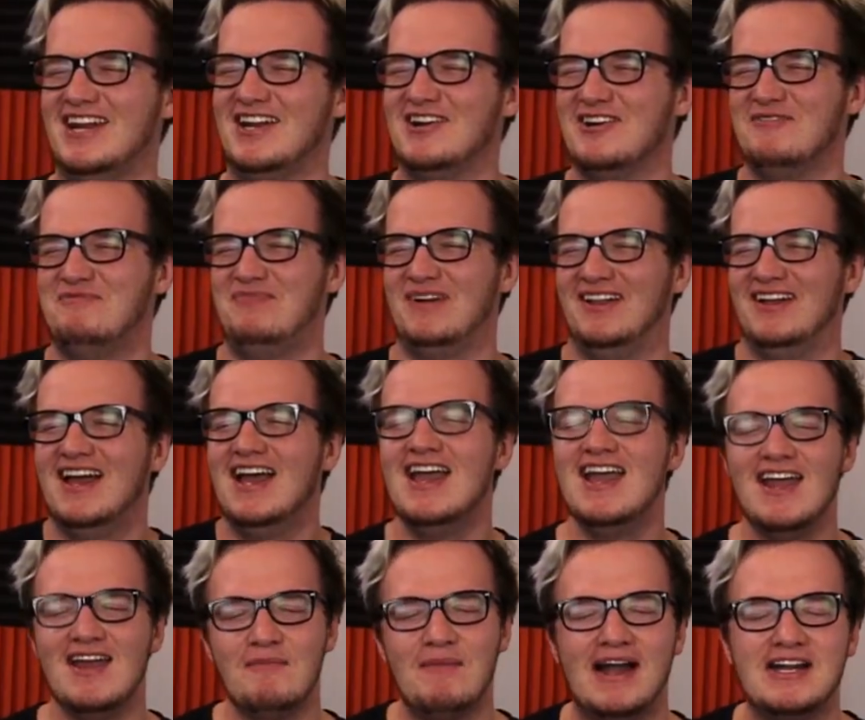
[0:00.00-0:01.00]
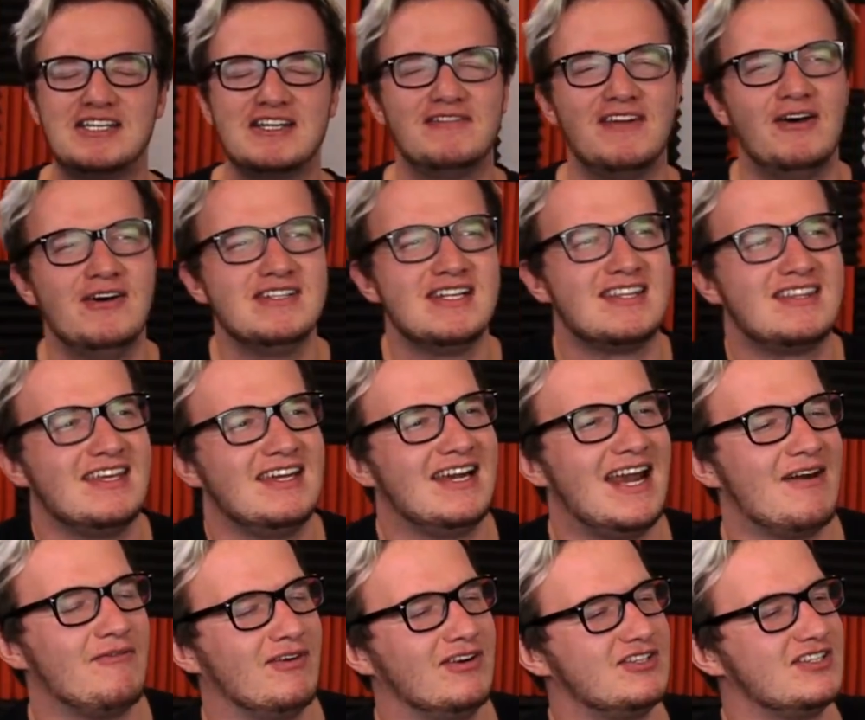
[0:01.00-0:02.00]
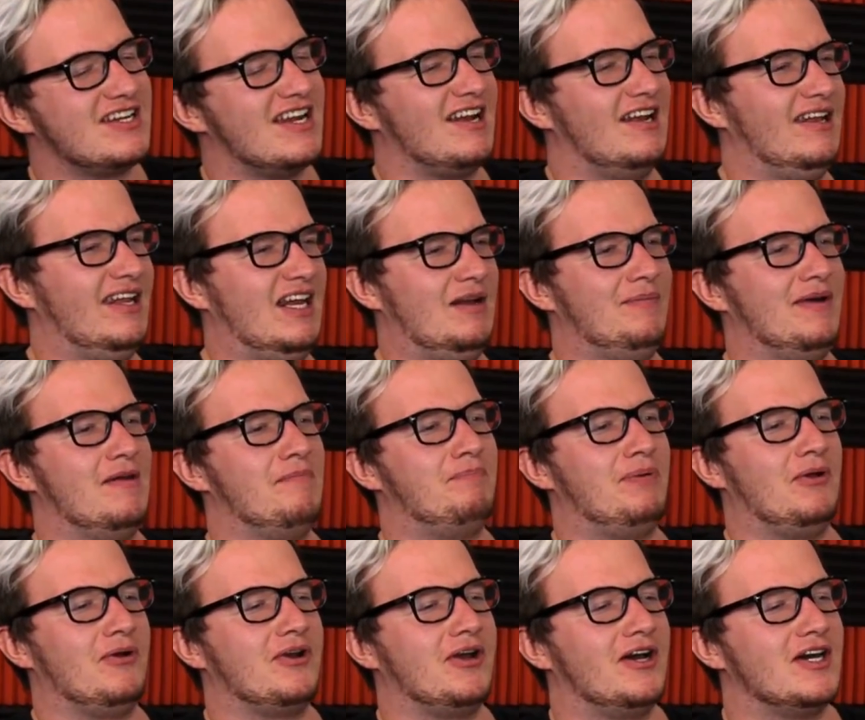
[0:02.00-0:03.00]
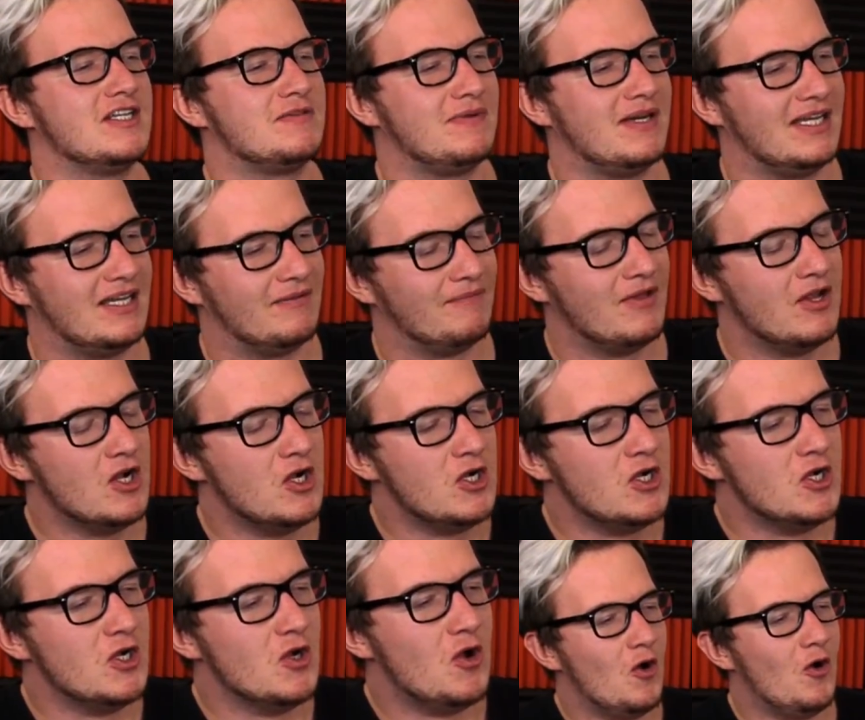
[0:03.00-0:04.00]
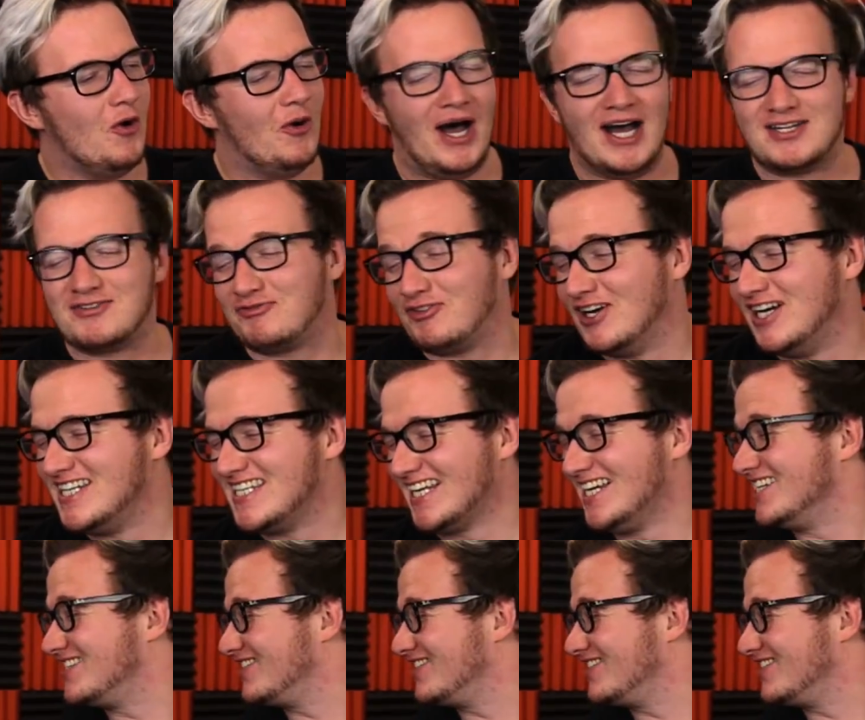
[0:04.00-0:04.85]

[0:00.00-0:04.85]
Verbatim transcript: an inner Bill. Imagine if that was a thing. Everyone just had a little bit of Bill Cosby in them. Oh, that's freezing